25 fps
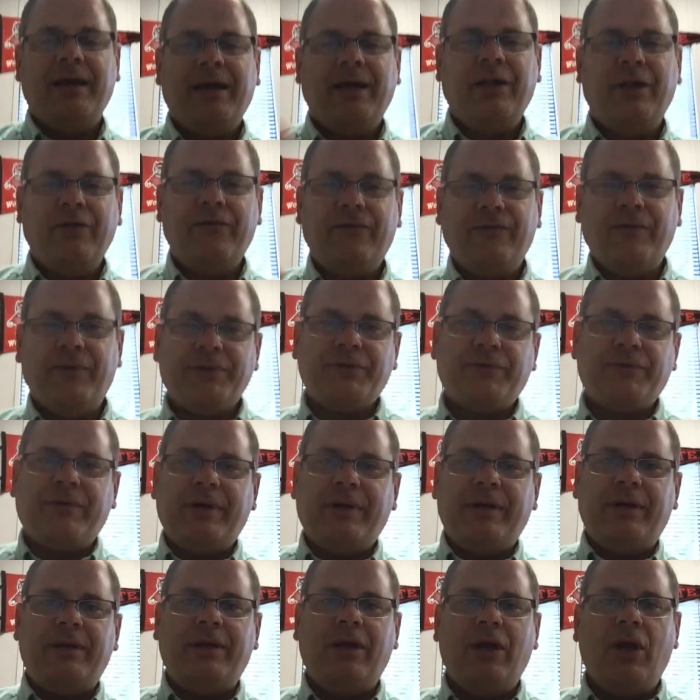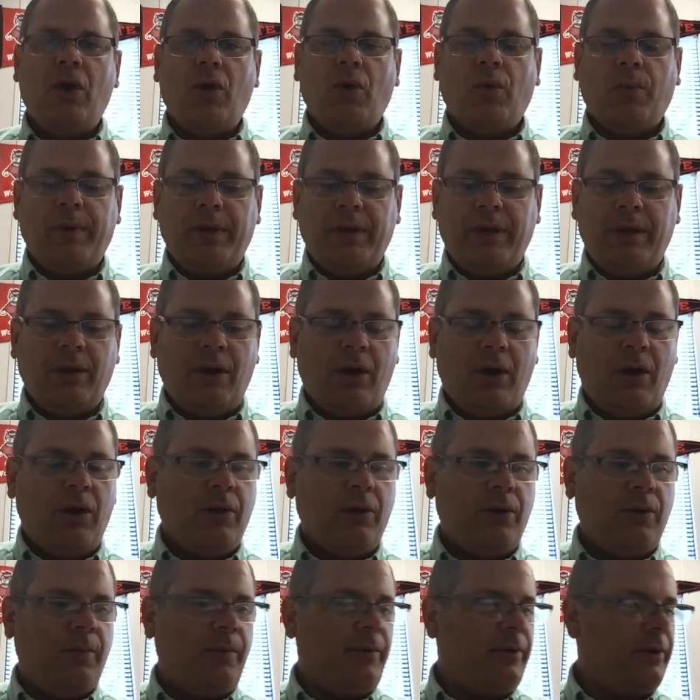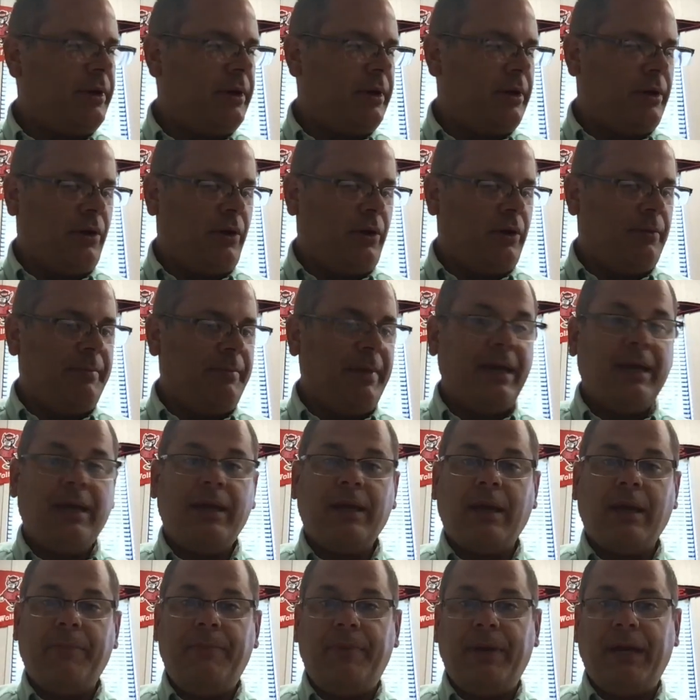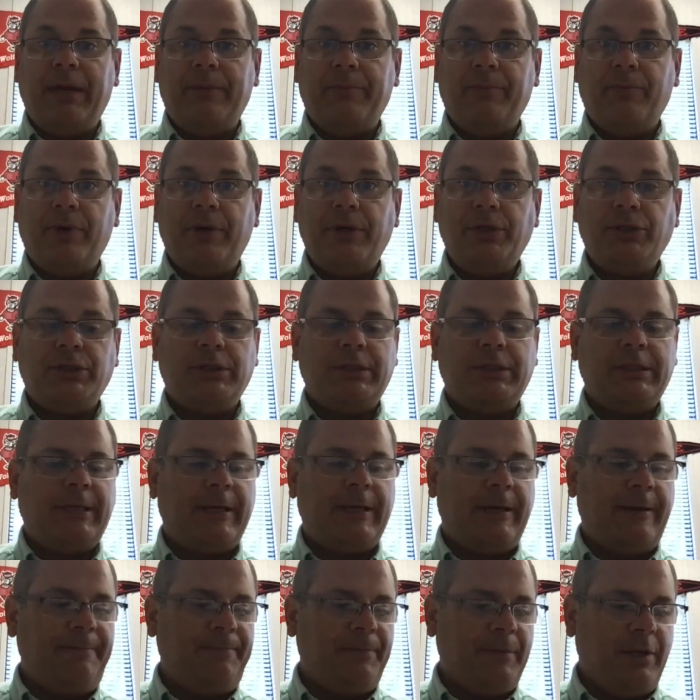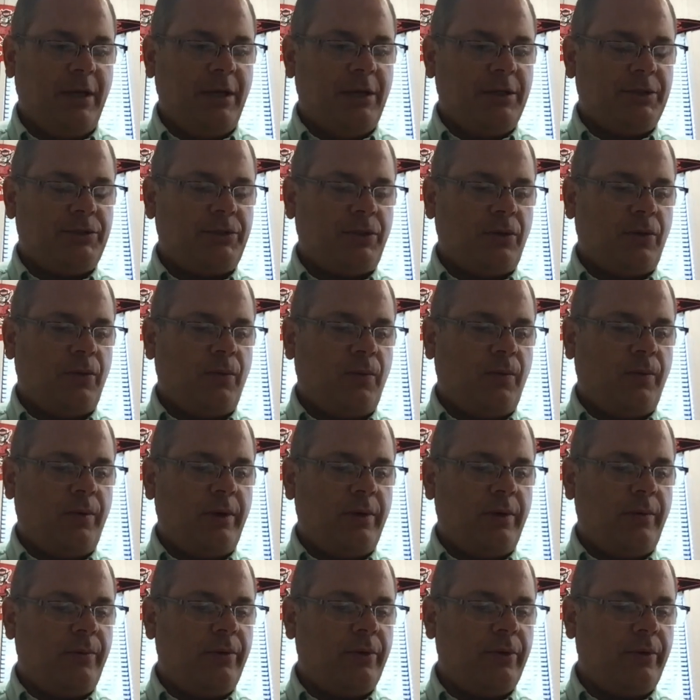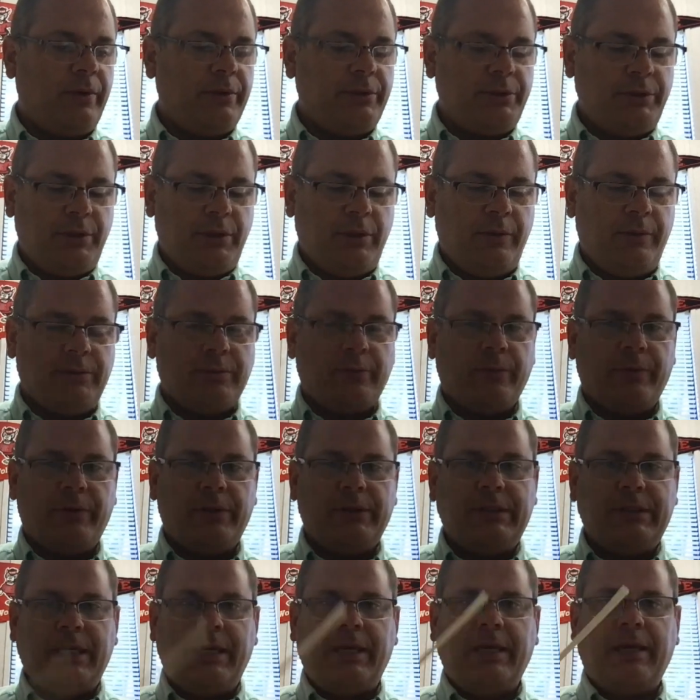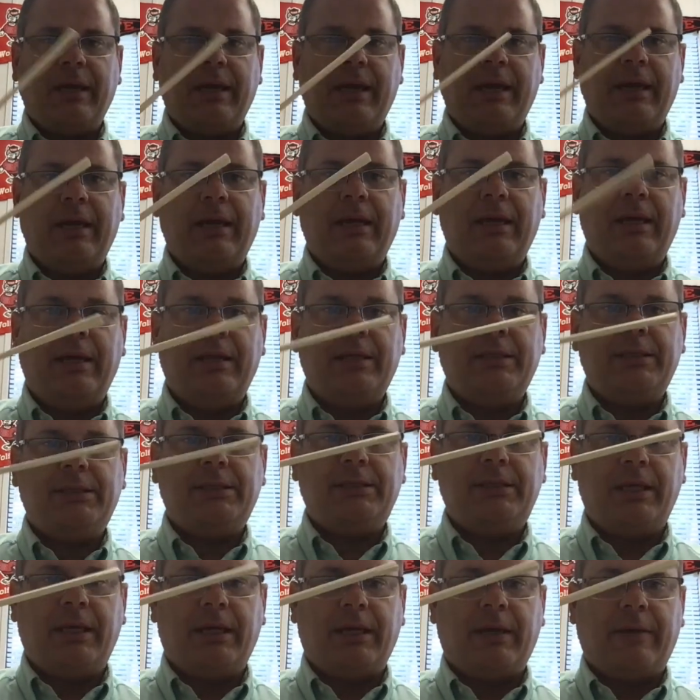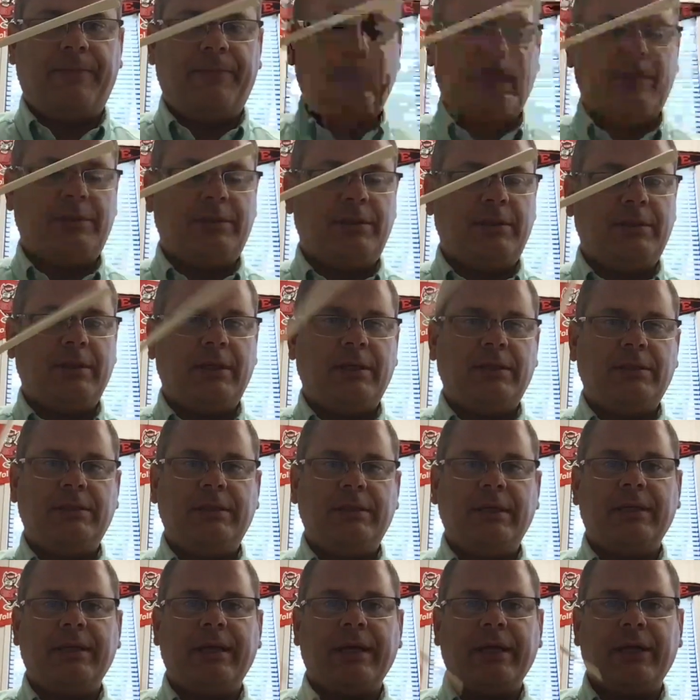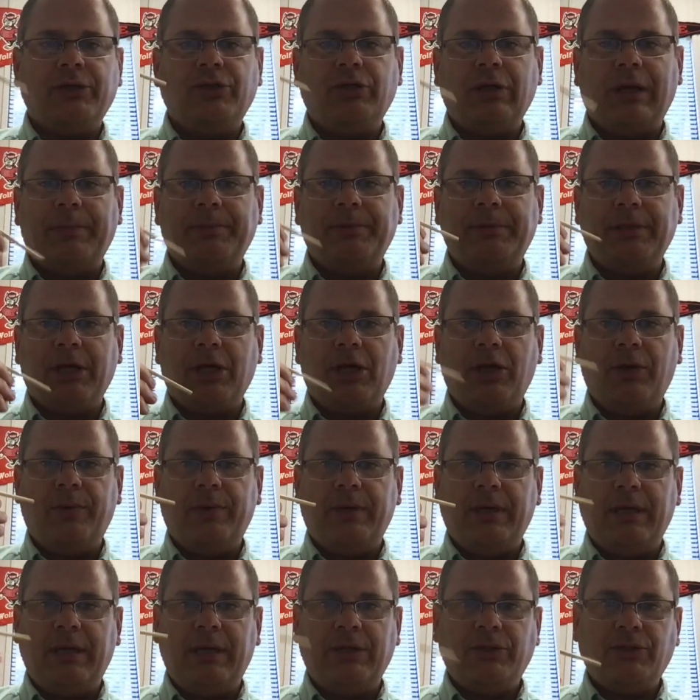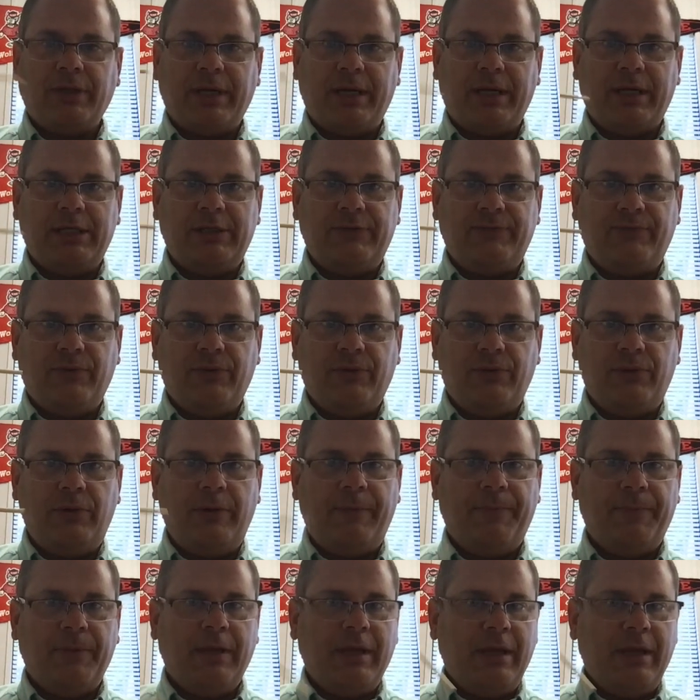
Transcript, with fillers: Hello, first grade. We are working on making a paintbrush today. So what we're going to do is we're going to take a stick. This is a stick like a chopstick you would eat Chinese food.